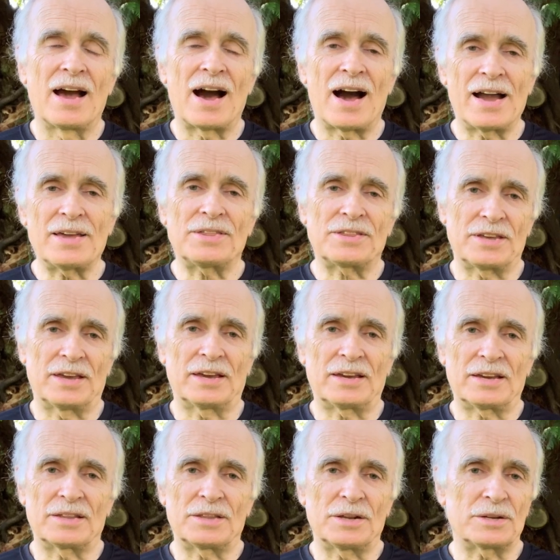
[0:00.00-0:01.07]
I
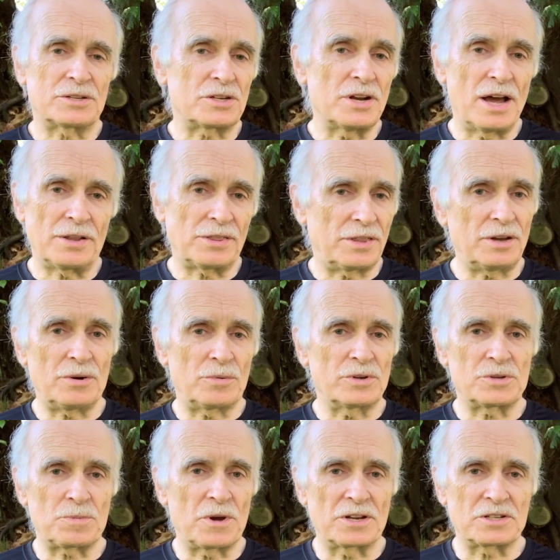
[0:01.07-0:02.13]
think that it's not their
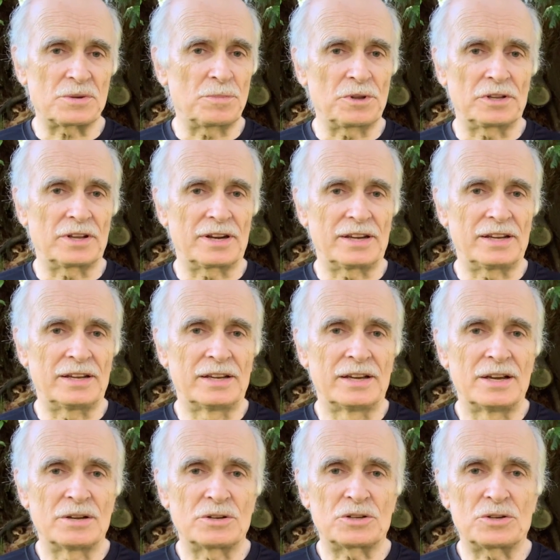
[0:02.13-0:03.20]
responsibility
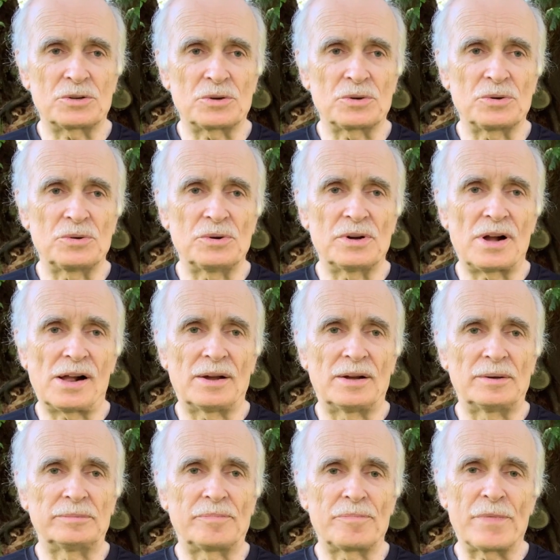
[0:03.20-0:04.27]
to
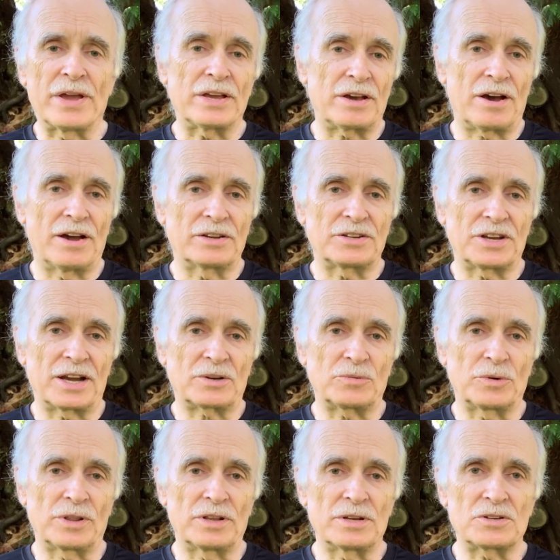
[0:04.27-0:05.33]
uh, make contact
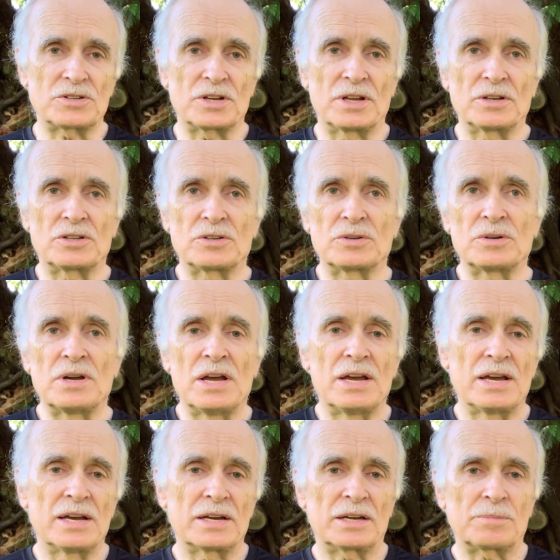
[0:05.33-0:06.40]
with us and to
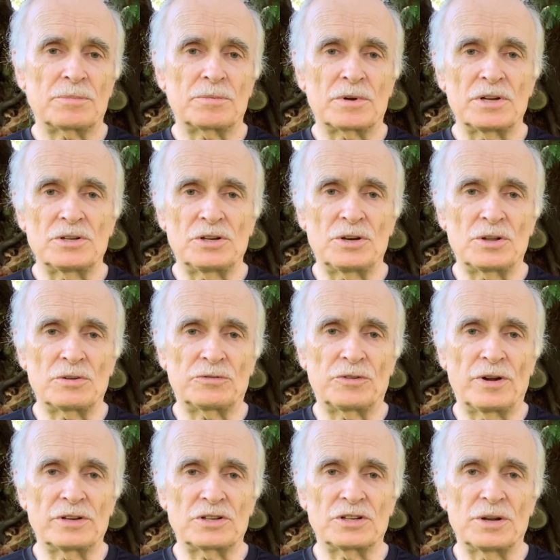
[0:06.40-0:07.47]
continue the
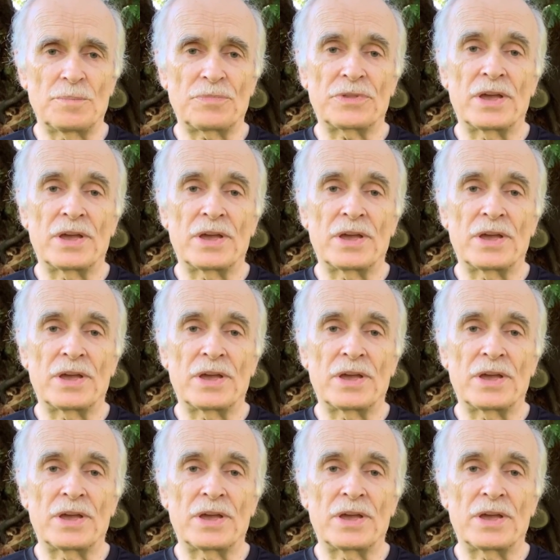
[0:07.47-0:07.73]
friendship.